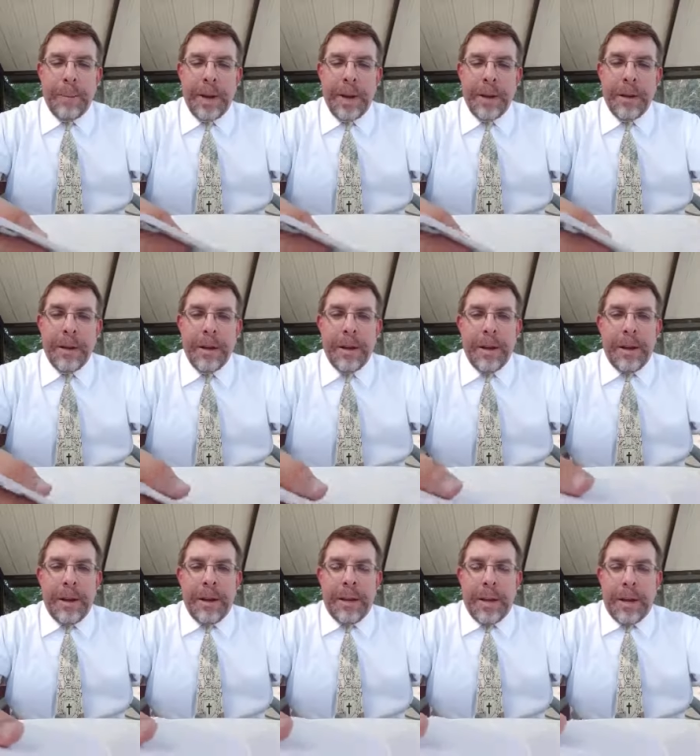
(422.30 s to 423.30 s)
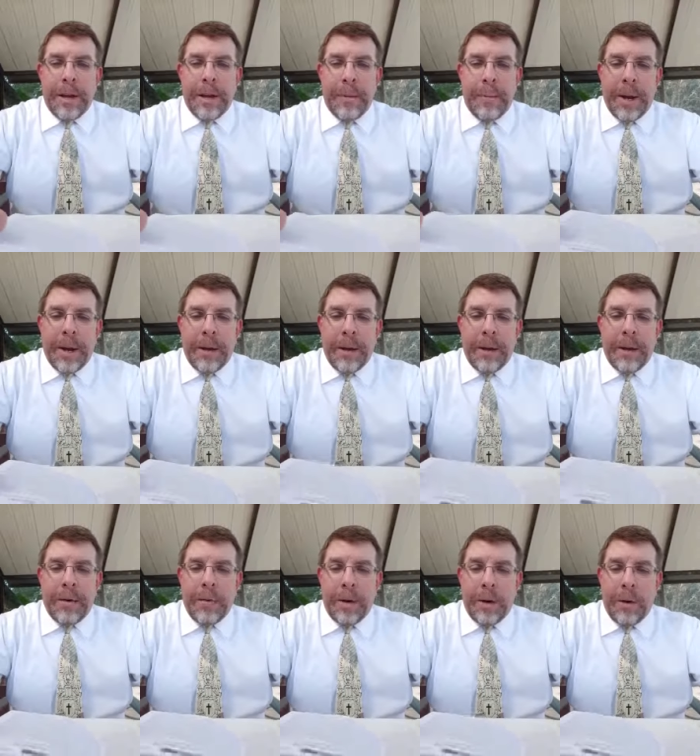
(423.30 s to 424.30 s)
been, they could have been
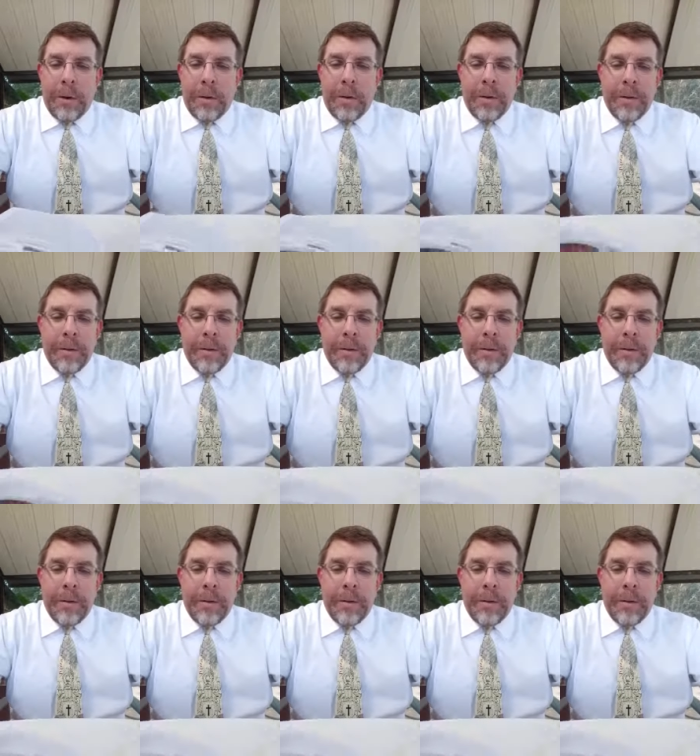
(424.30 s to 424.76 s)
a, you know,